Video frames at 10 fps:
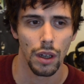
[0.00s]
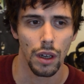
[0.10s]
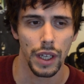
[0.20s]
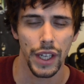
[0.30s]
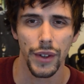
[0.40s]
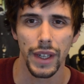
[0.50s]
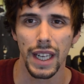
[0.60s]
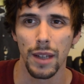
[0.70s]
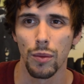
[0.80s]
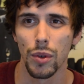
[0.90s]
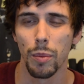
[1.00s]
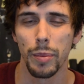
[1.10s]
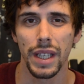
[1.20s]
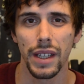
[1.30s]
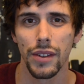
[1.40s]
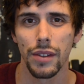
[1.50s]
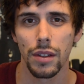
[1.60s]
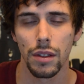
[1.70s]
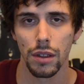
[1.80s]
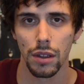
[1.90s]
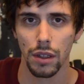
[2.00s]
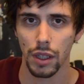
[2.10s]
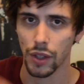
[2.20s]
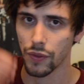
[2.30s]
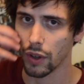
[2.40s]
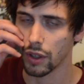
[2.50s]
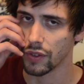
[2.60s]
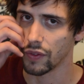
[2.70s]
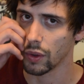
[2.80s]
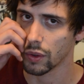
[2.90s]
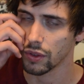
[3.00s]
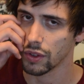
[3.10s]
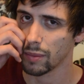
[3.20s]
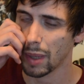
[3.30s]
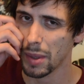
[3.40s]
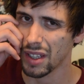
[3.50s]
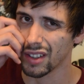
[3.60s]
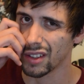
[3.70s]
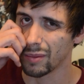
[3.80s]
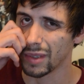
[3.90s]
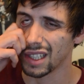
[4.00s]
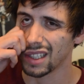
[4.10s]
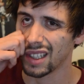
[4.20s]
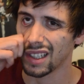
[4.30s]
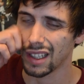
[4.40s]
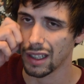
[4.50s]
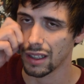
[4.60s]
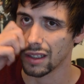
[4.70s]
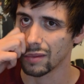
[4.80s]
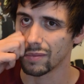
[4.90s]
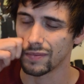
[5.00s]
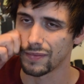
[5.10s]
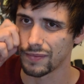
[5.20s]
uh, hearing any real peaks as far as vocals. Maybe a little bit um,